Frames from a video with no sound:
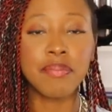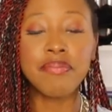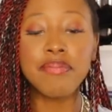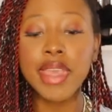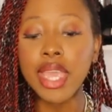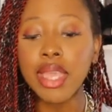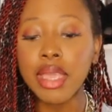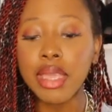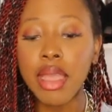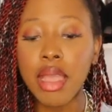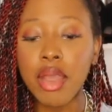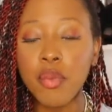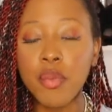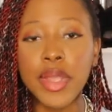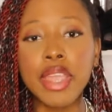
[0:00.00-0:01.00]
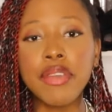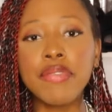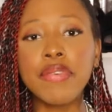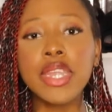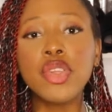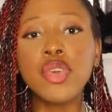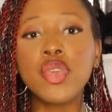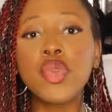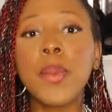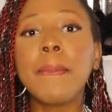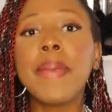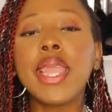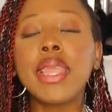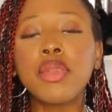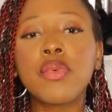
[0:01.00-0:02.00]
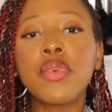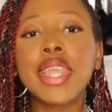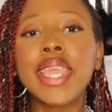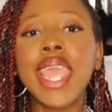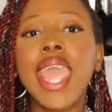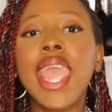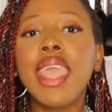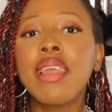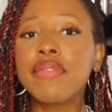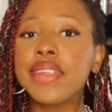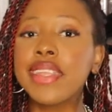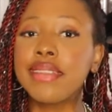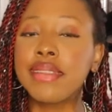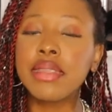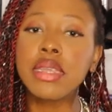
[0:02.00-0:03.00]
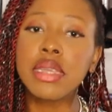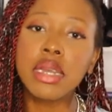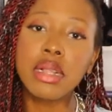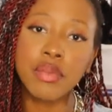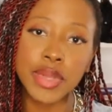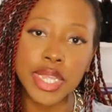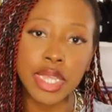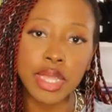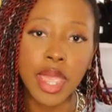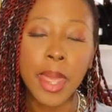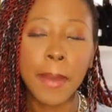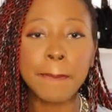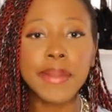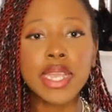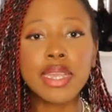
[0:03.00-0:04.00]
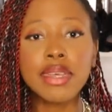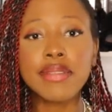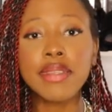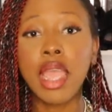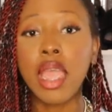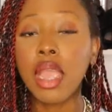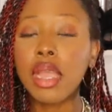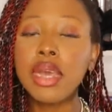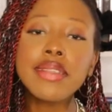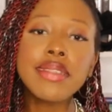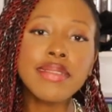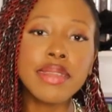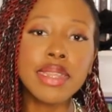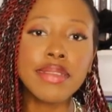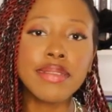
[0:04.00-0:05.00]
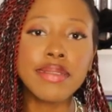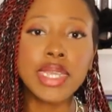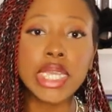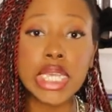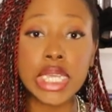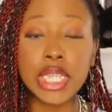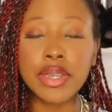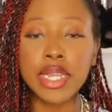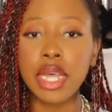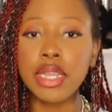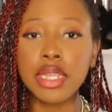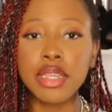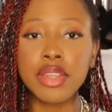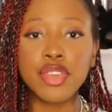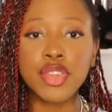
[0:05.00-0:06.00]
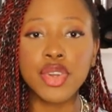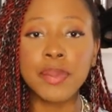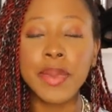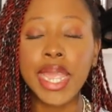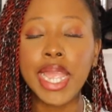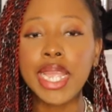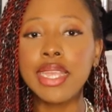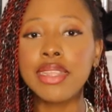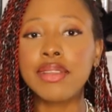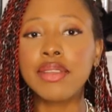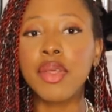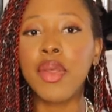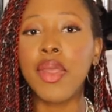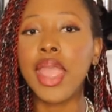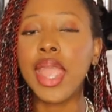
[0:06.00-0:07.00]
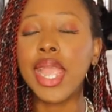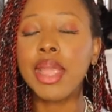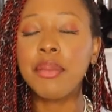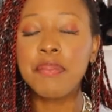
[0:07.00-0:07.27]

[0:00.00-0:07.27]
Make a way for you to make it work every single week, because consistency here on YouTube is the